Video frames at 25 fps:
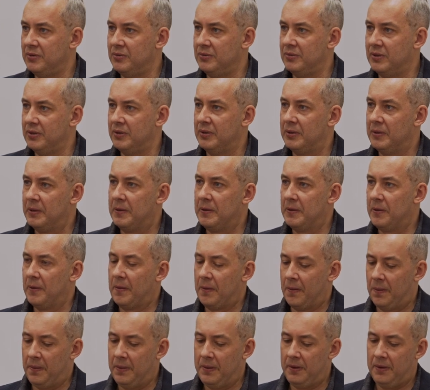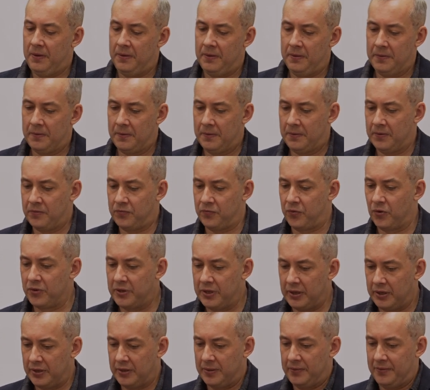the, the uh, for
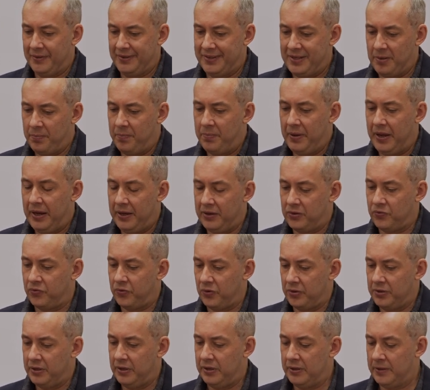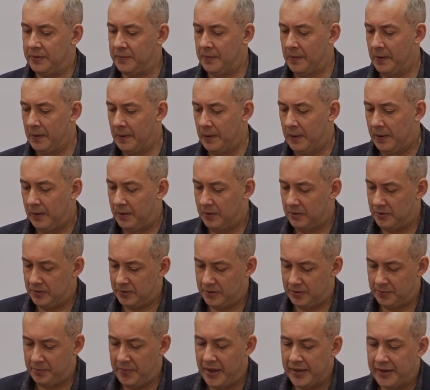the debate for the
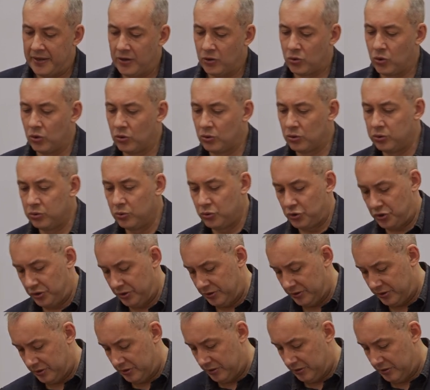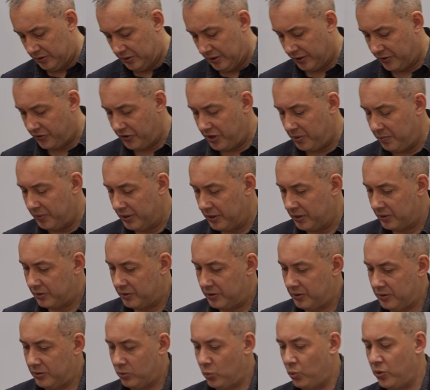uh, making conclusions uh,
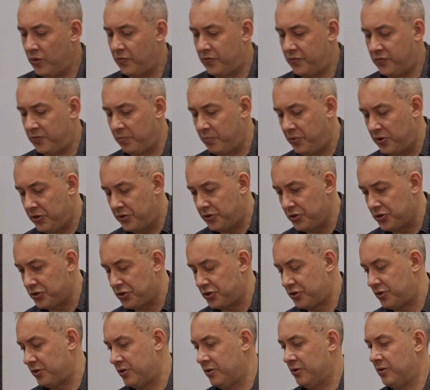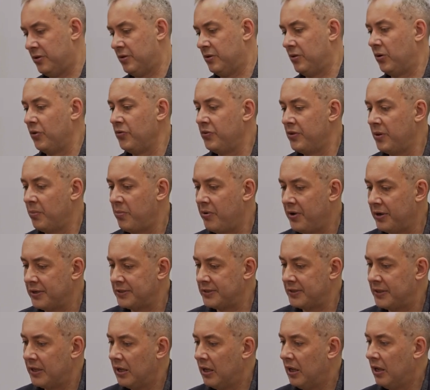agreement uh, with British on the
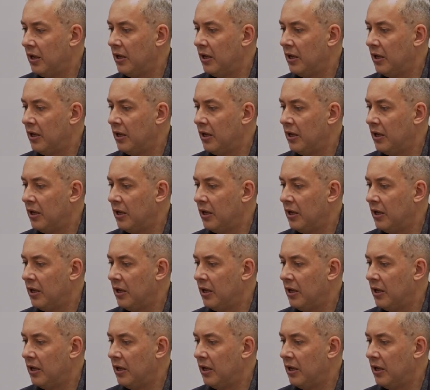Brexit.